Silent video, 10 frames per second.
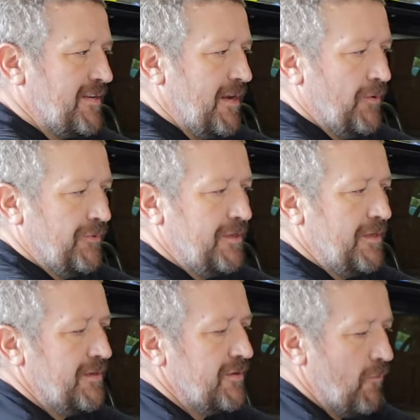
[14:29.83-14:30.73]
There's a little
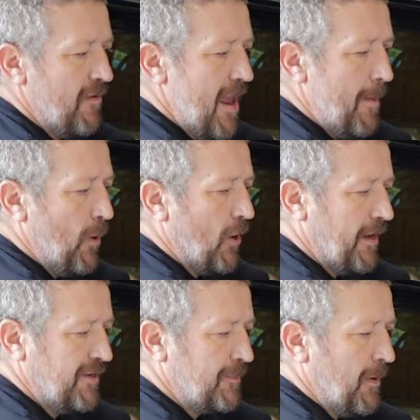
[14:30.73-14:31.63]
there's sort of an air
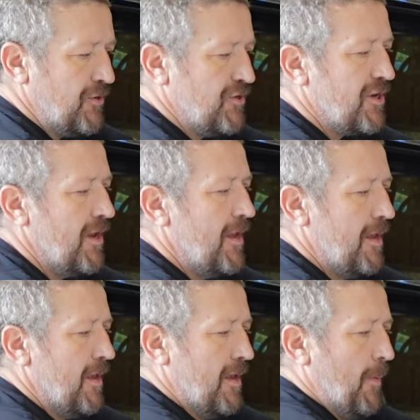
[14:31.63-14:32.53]
pocket sponge
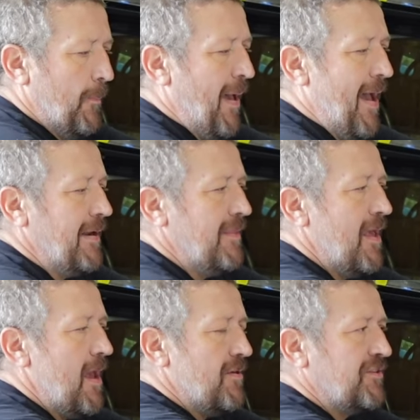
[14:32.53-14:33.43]
pad in
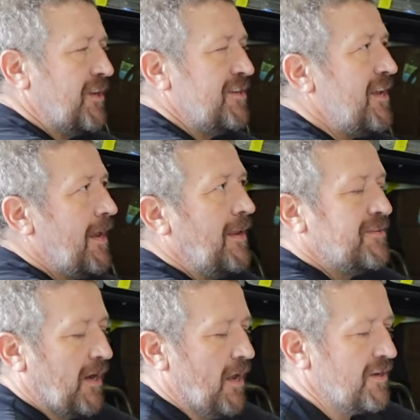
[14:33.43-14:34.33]
there that's going to sit
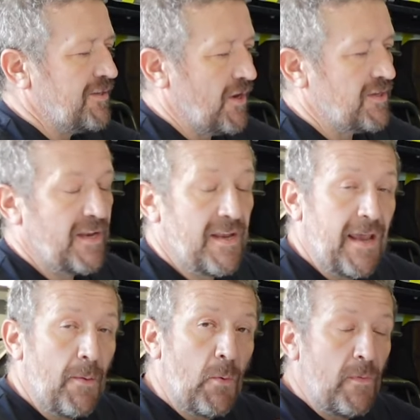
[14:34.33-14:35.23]
against the glass nicely. And
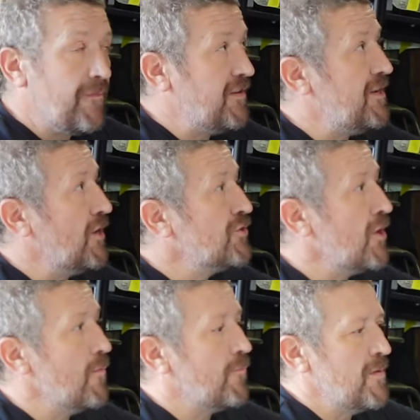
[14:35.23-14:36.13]
again, when we fitted it, I'll
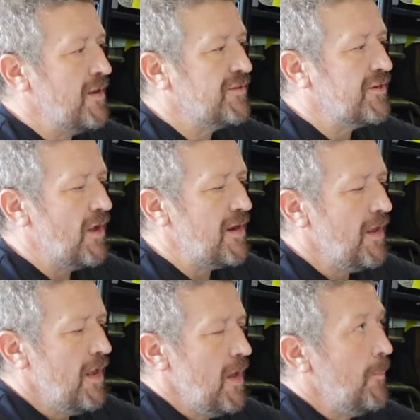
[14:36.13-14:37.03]
show you from the
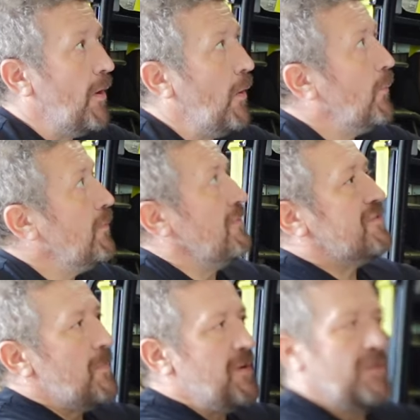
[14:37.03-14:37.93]
inside. But
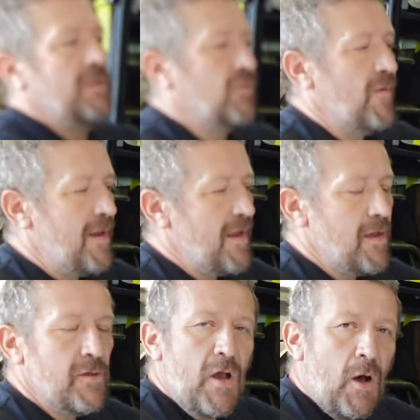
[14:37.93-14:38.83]
you've seen me do this
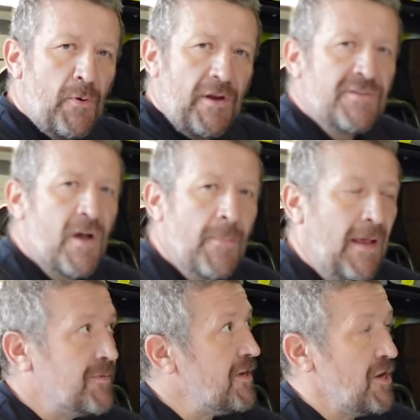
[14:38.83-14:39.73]
already. I'll put it in time
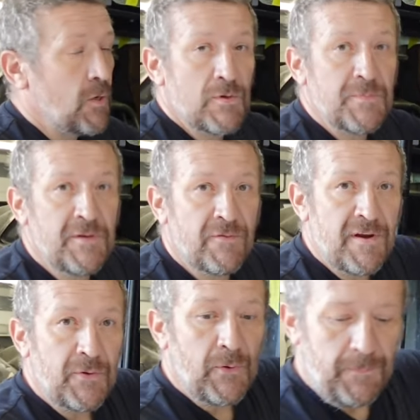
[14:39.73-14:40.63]
lapse and you can watch me do the
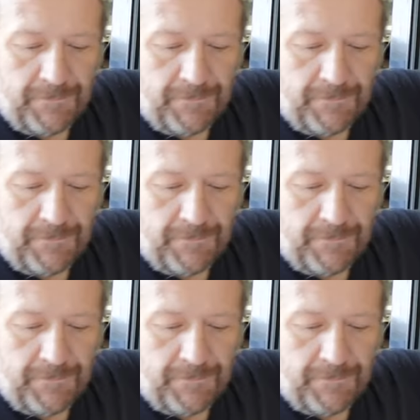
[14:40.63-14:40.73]
rear door.